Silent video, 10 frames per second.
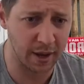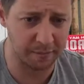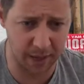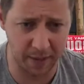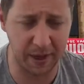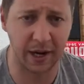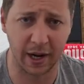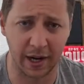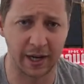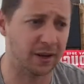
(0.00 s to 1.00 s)
me being an
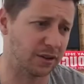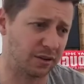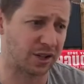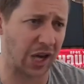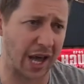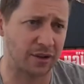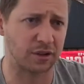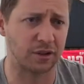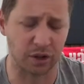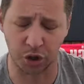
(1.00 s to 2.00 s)
idiot
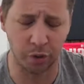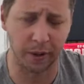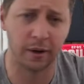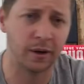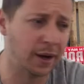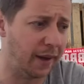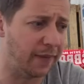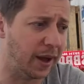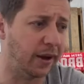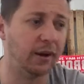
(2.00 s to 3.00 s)
/ humour in
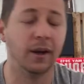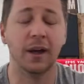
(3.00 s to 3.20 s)
there.